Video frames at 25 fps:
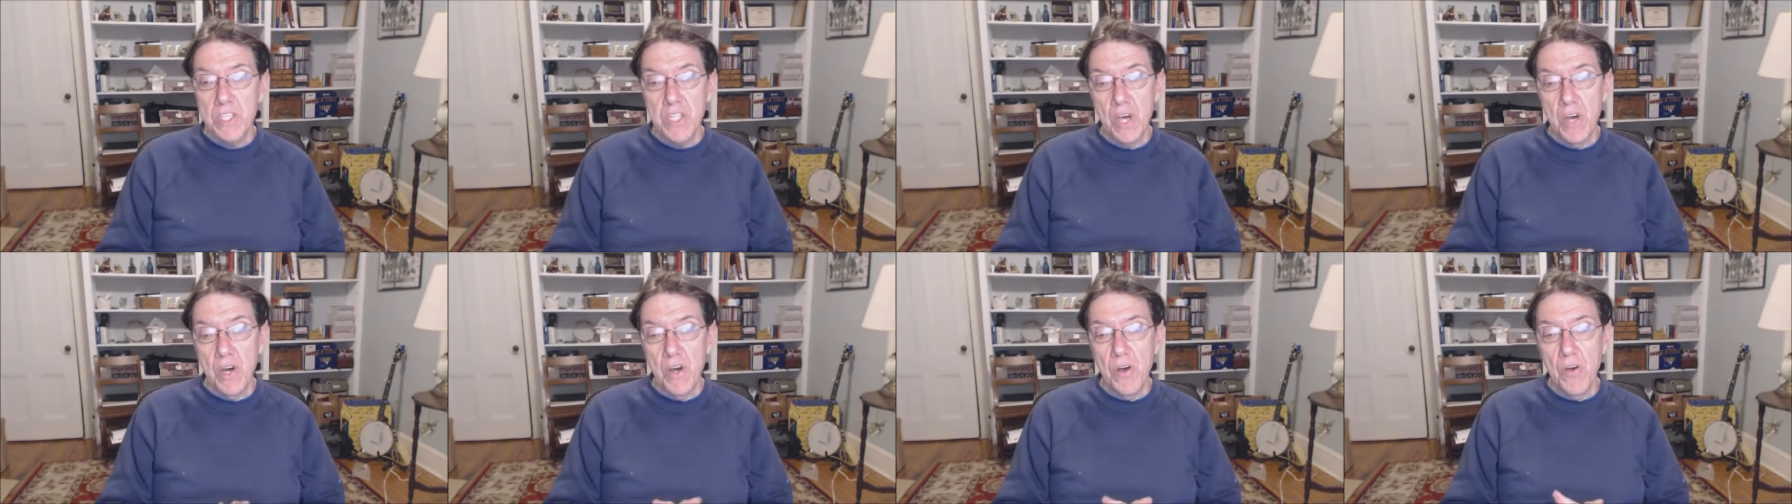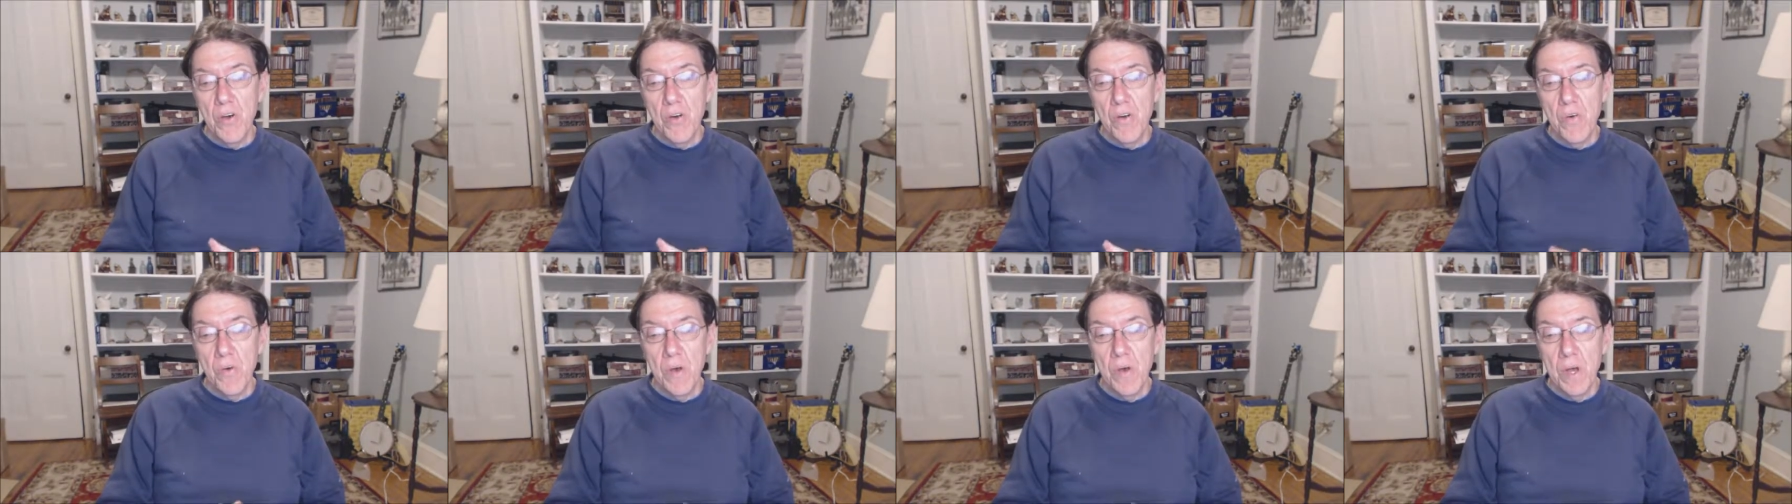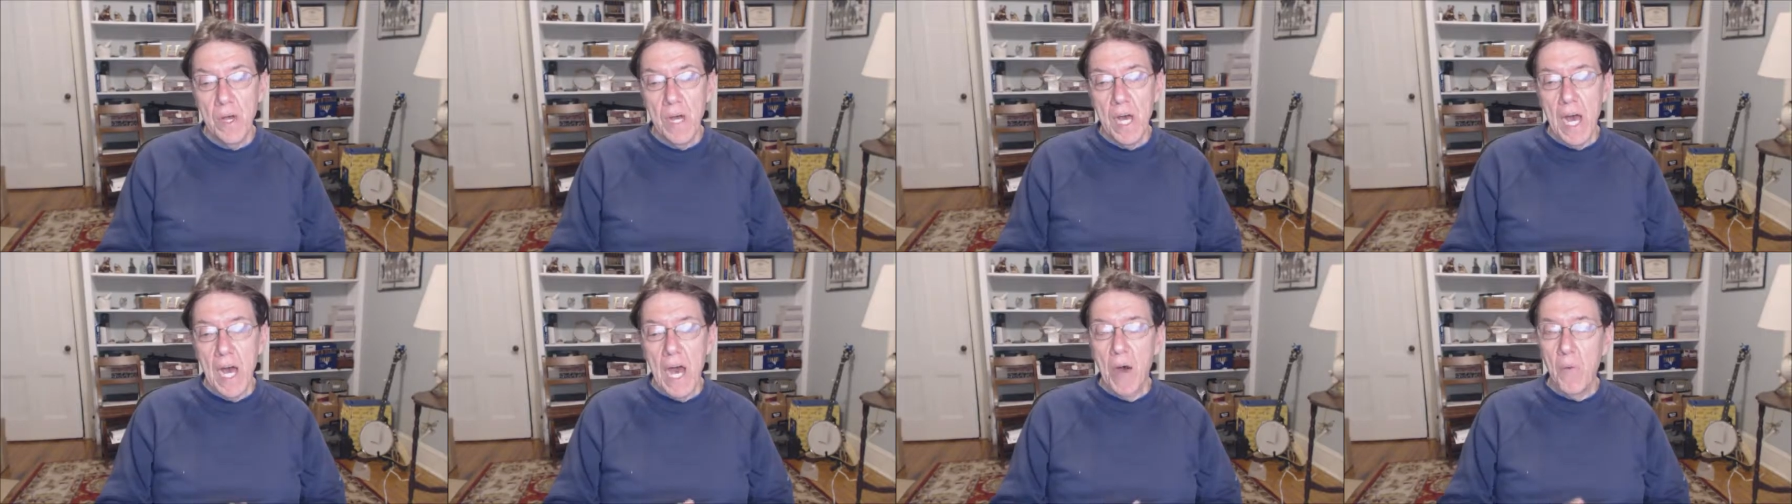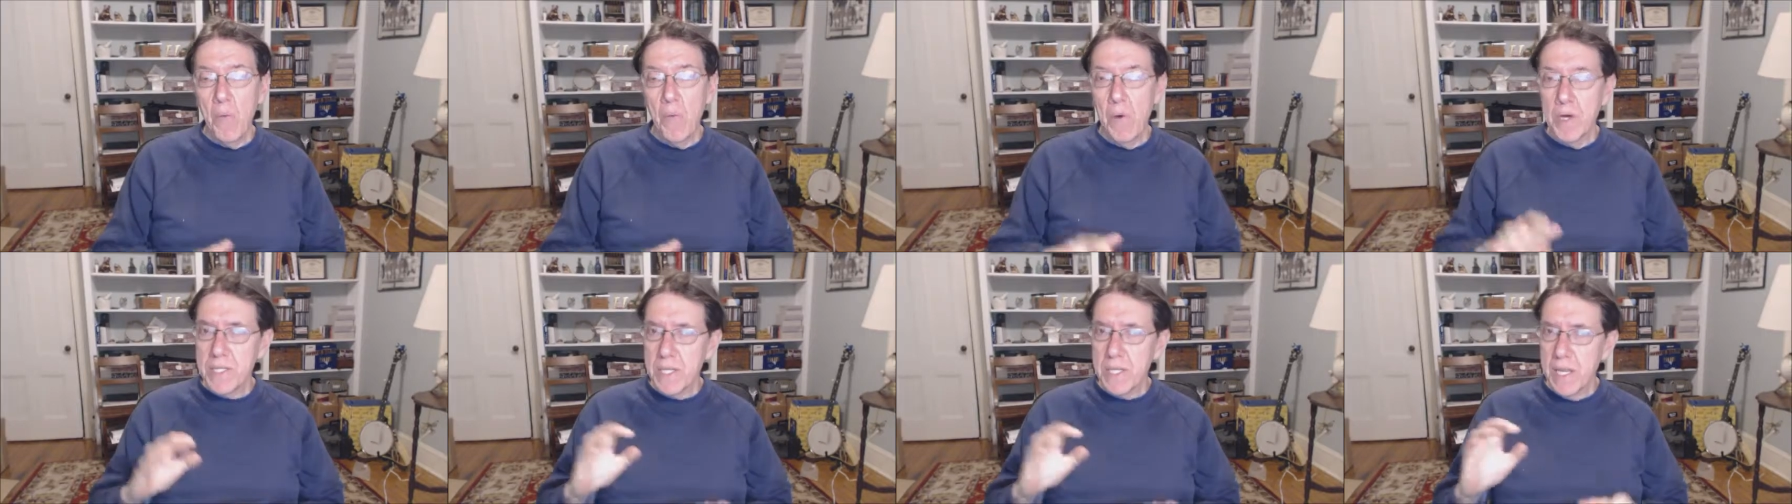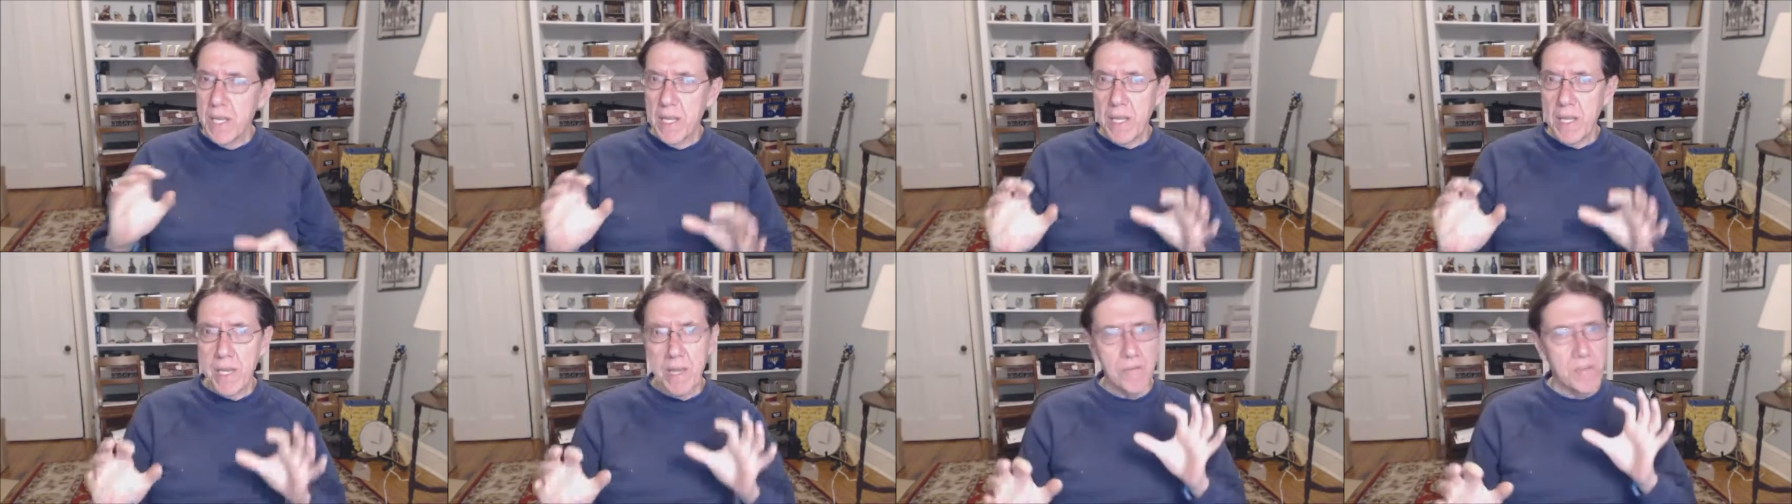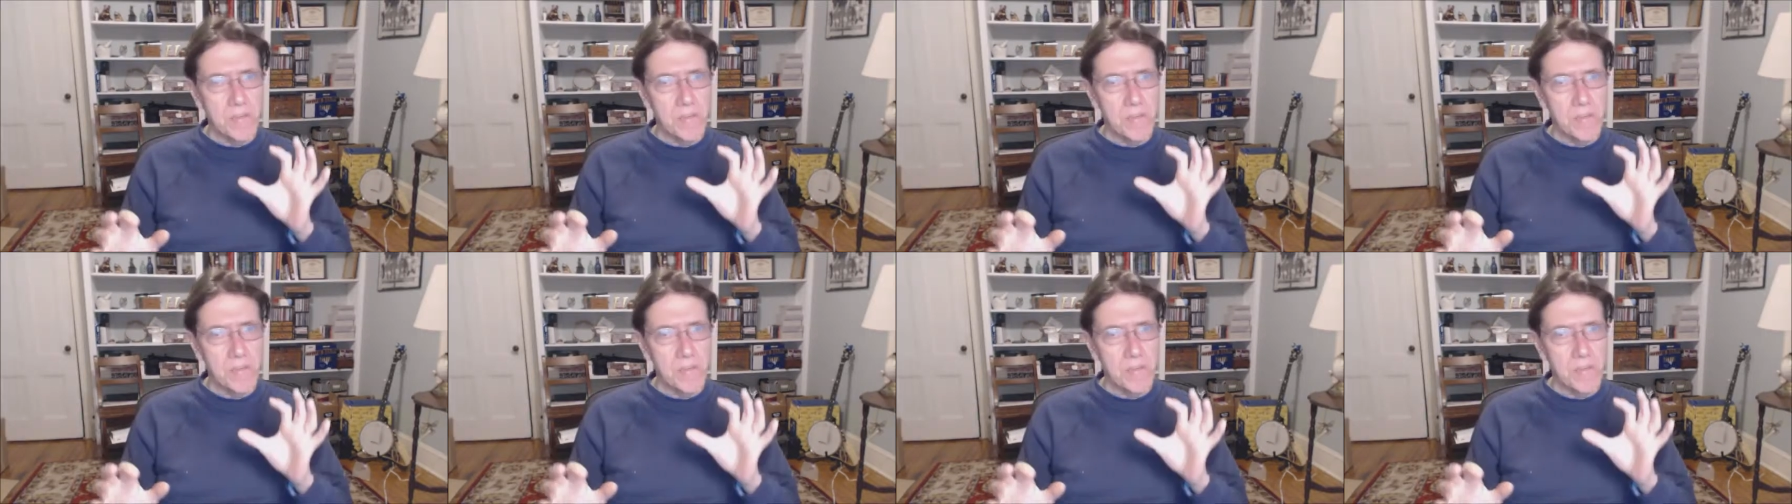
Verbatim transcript: so I was going to